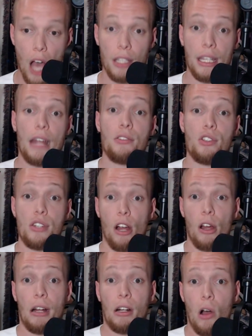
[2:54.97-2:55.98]
against
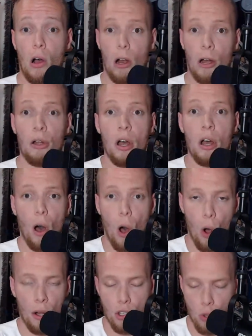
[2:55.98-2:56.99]
Derek Carr
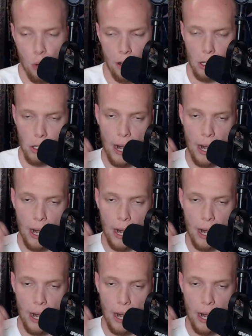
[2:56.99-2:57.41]
on Twitter.